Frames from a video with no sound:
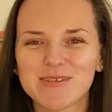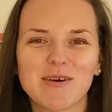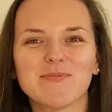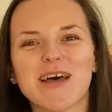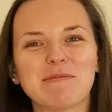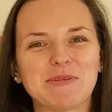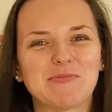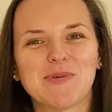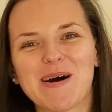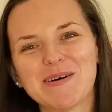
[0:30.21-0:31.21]
sometimes
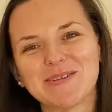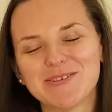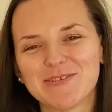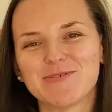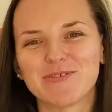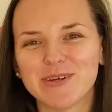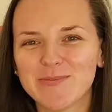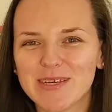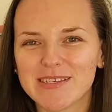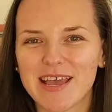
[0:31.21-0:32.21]
about
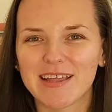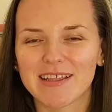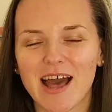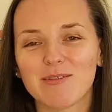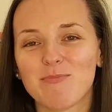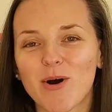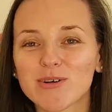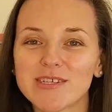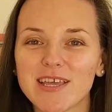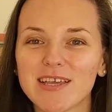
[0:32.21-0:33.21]
freebies and
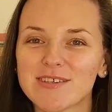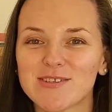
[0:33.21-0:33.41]
unboxing.